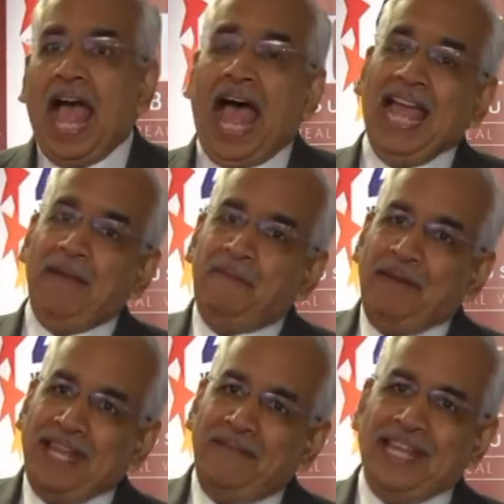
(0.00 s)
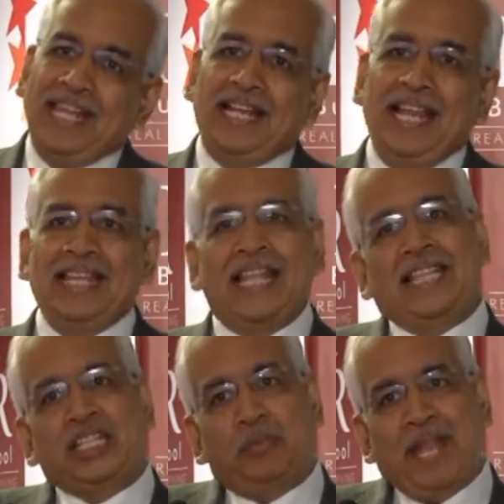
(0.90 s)
I am very, very clear that
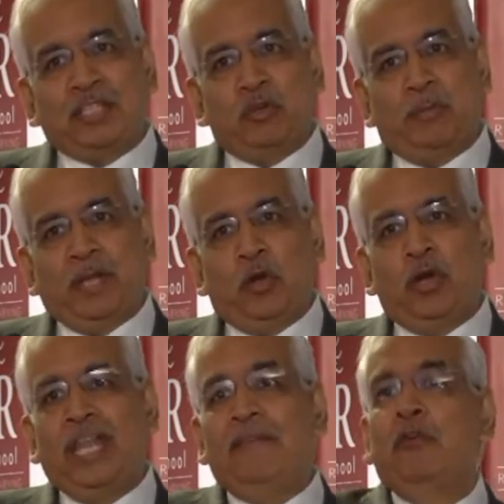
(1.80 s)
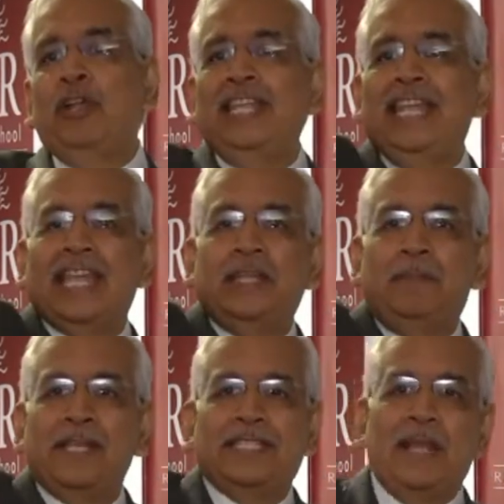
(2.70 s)
this place would be good if only the
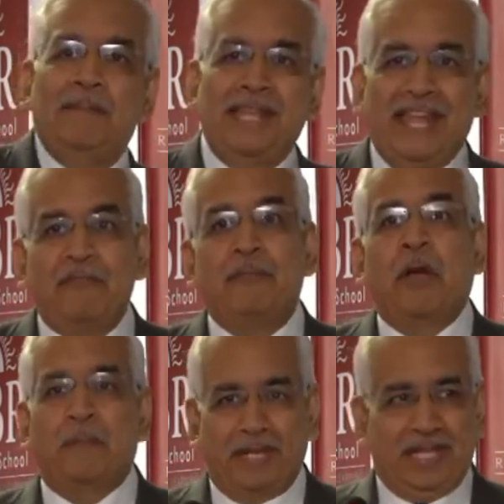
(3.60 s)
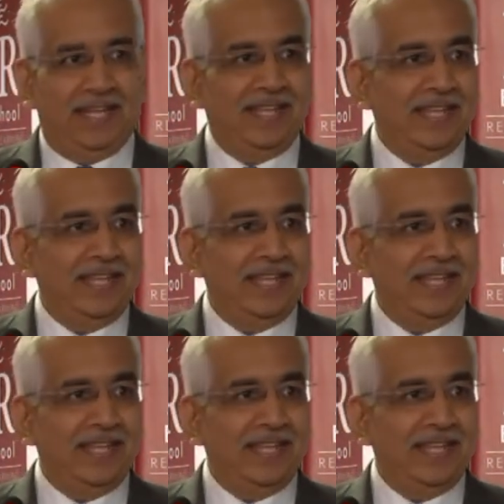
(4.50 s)
other person behaved properly.